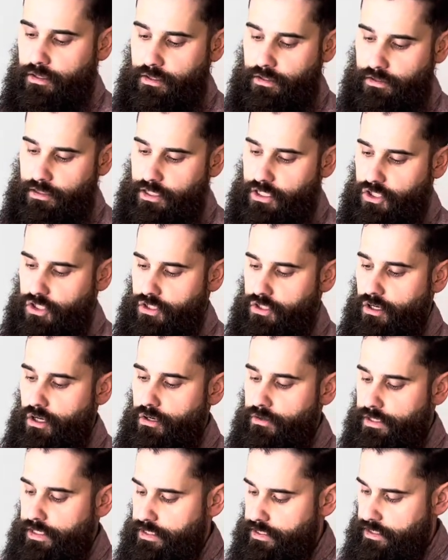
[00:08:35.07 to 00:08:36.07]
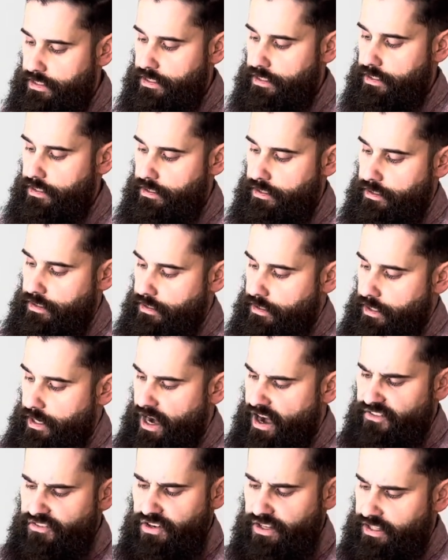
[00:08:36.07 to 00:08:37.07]
They stow easy.
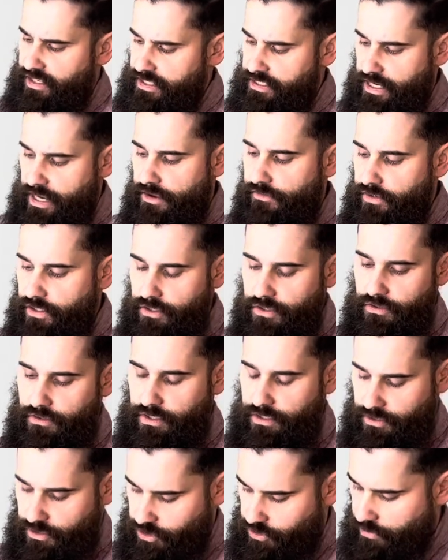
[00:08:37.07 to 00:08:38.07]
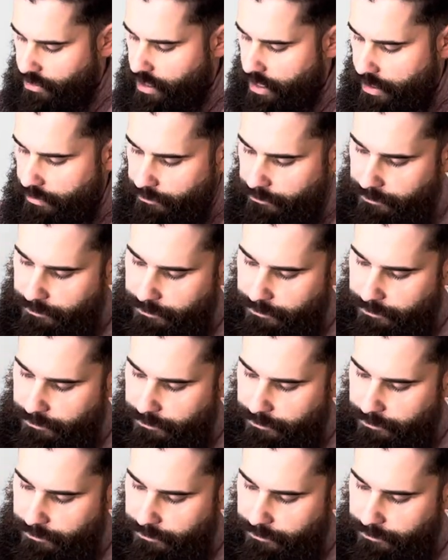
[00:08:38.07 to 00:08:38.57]
Everything's heavy duty. The strap's